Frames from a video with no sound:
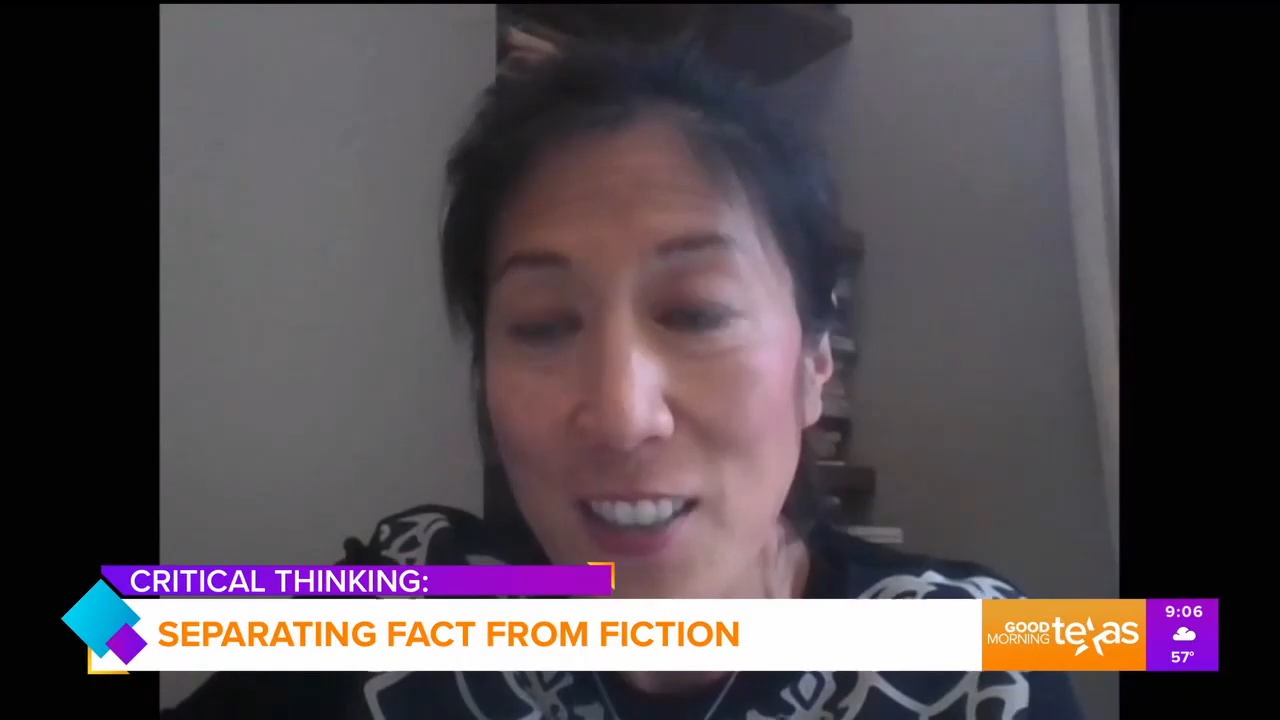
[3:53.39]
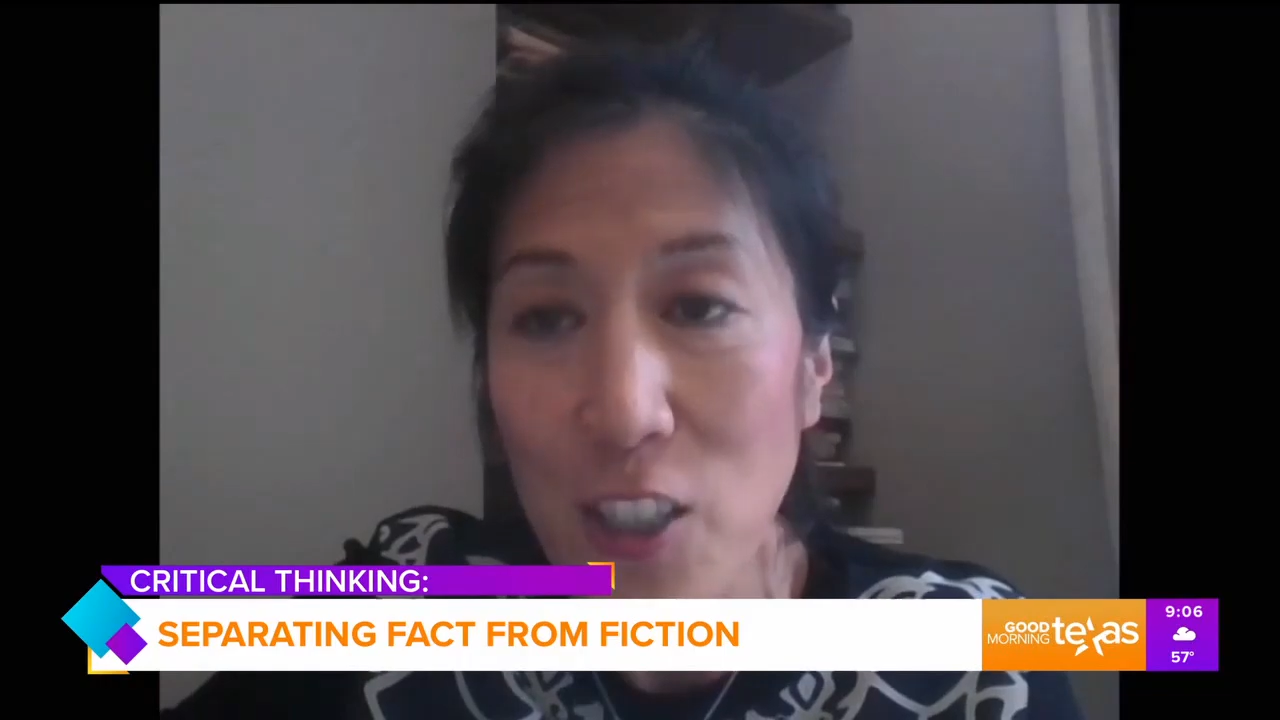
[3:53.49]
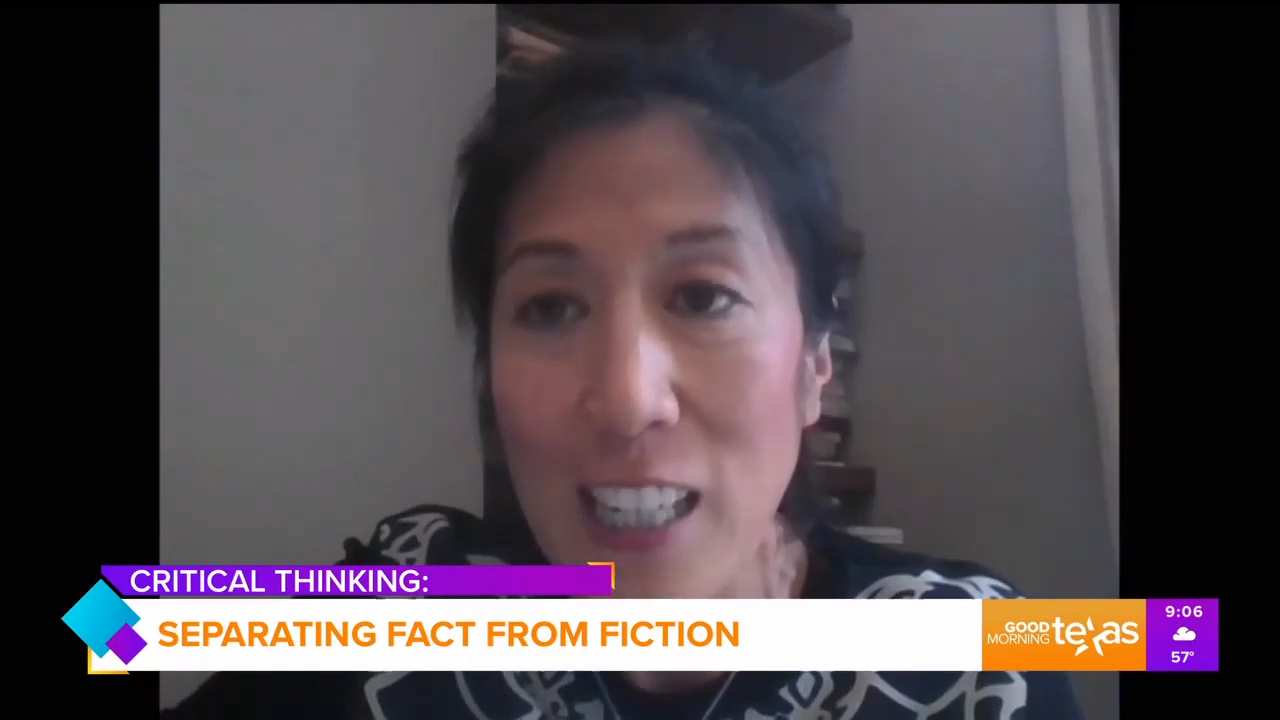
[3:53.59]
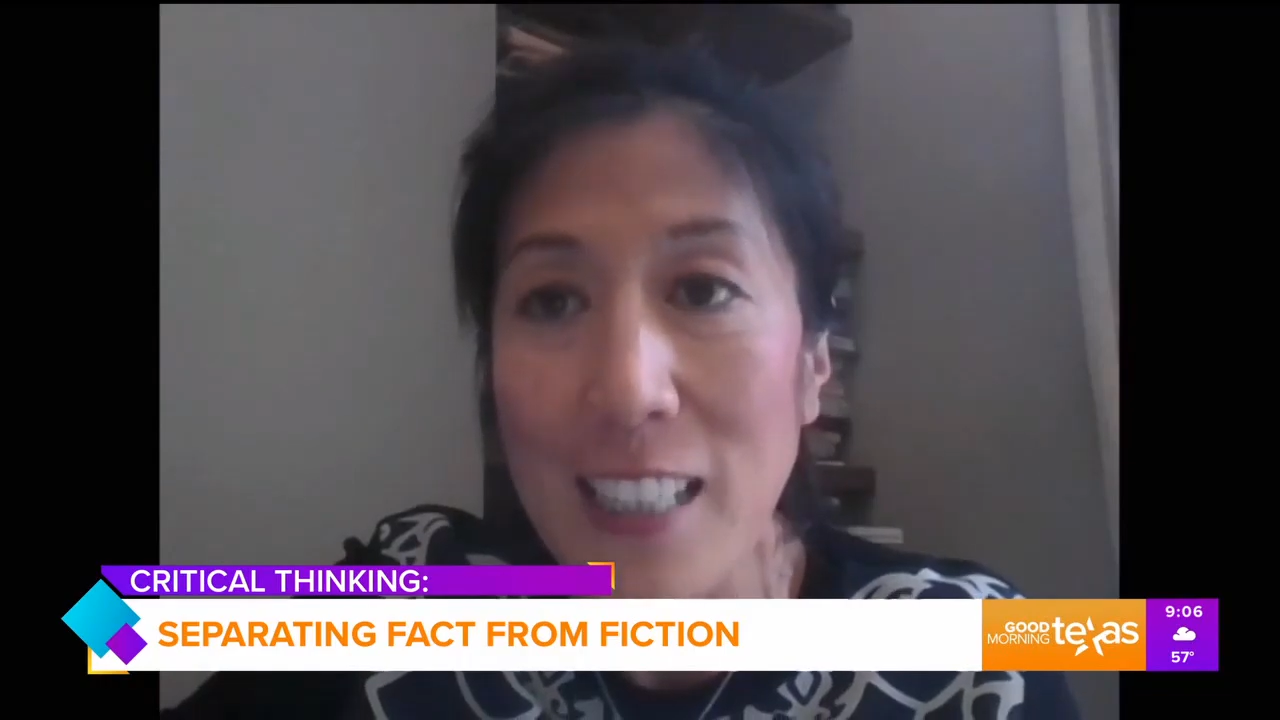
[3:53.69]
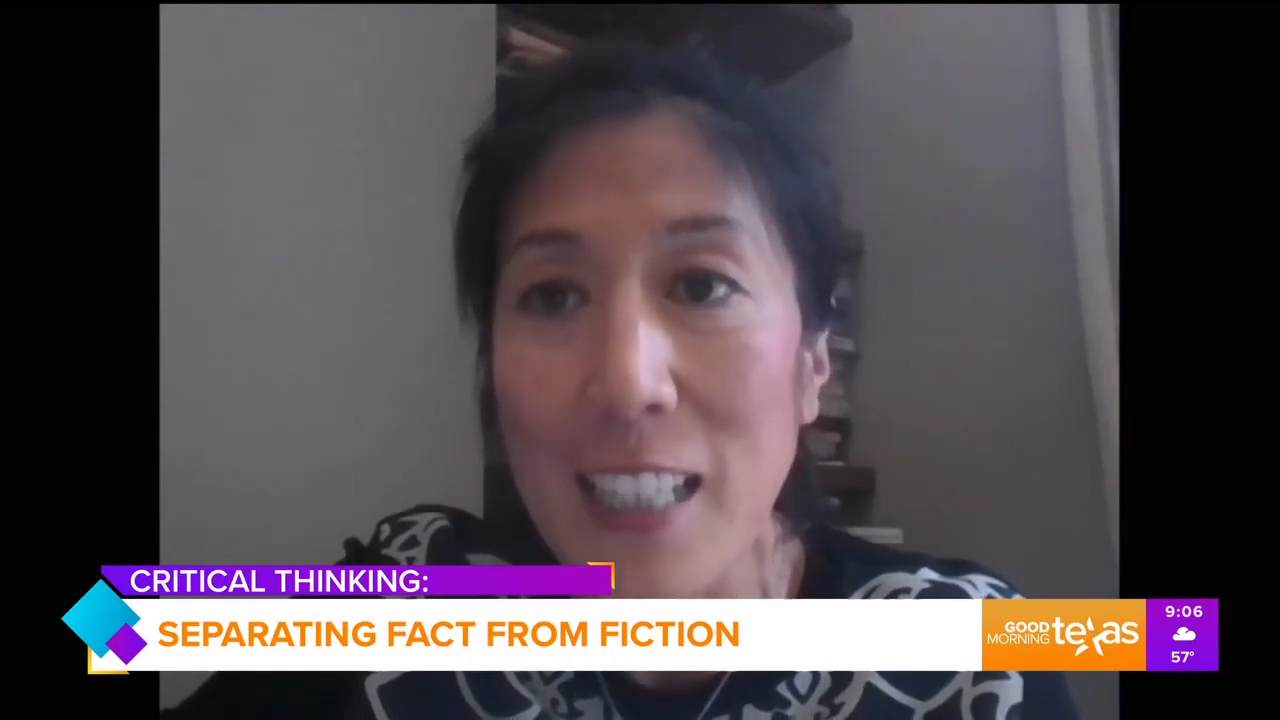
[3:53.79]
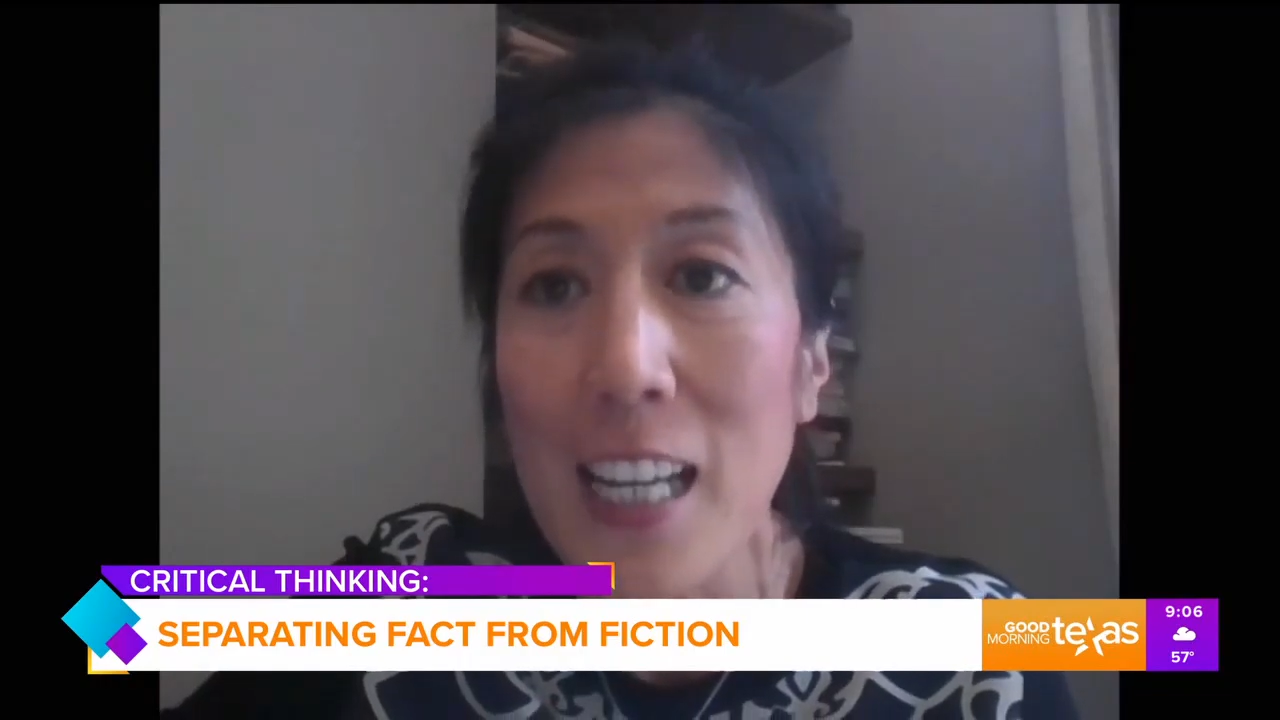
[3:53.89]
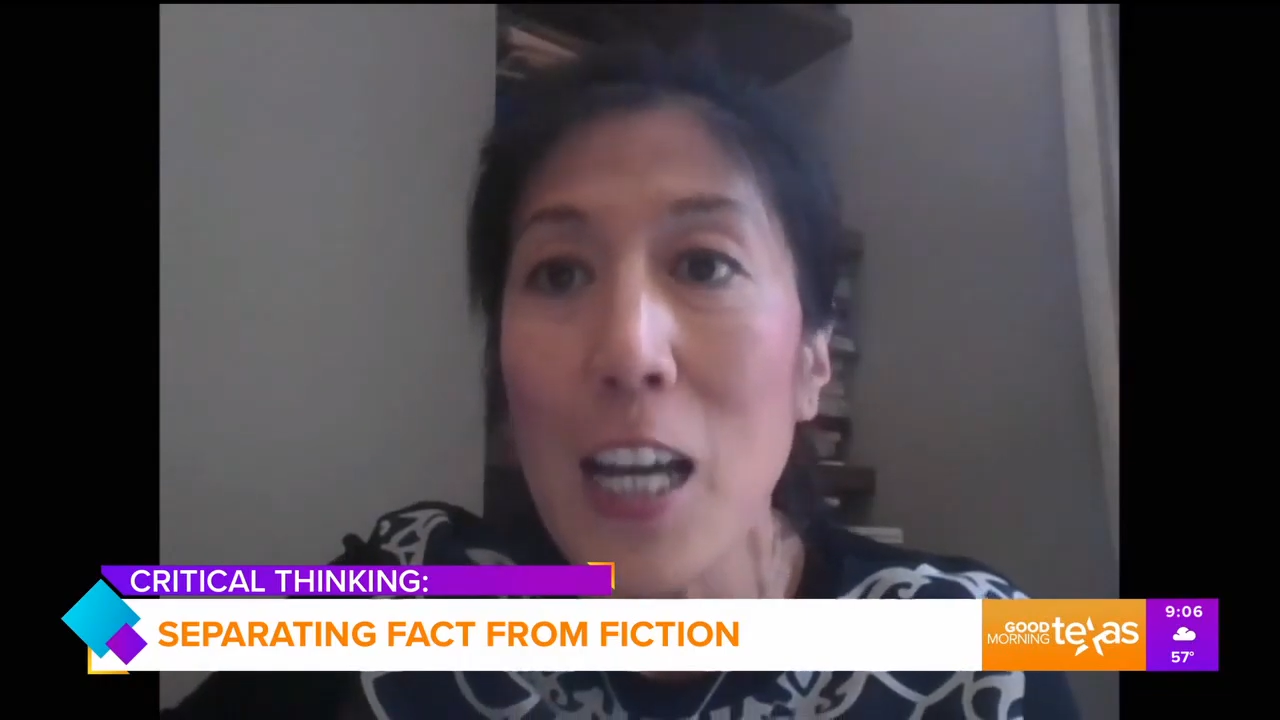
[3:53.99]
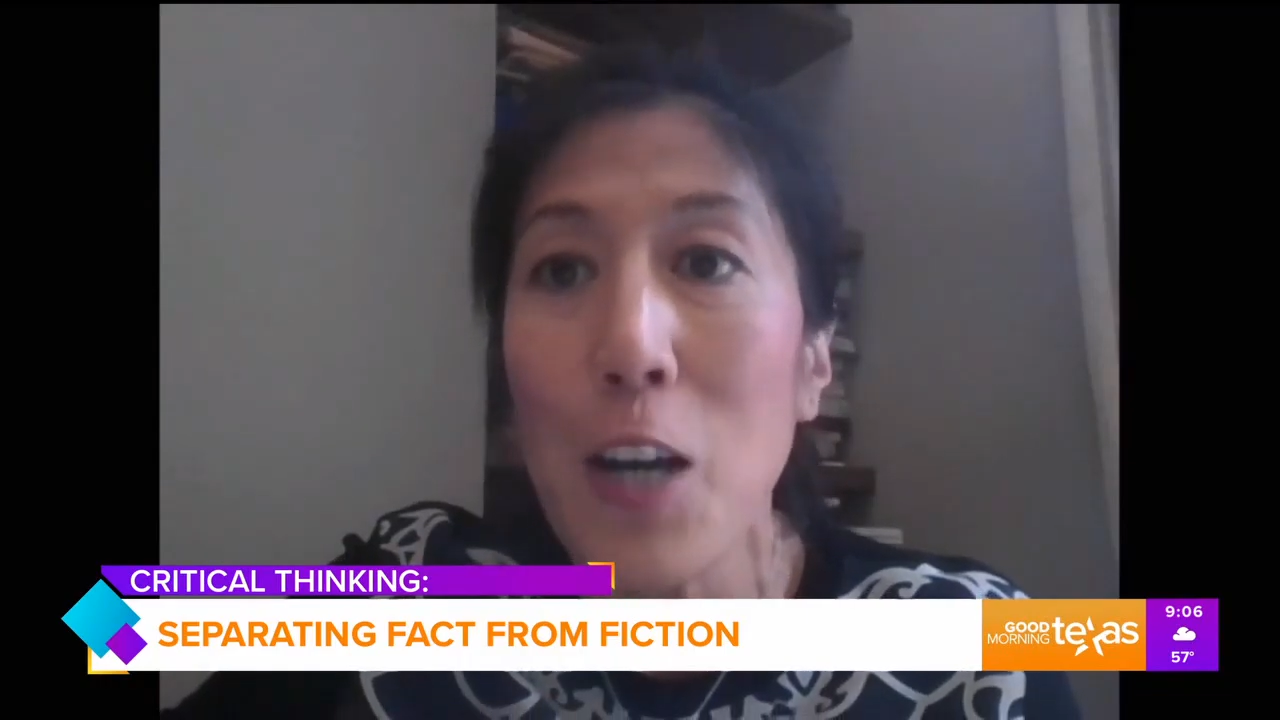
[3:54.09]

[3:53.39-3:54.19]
Jane,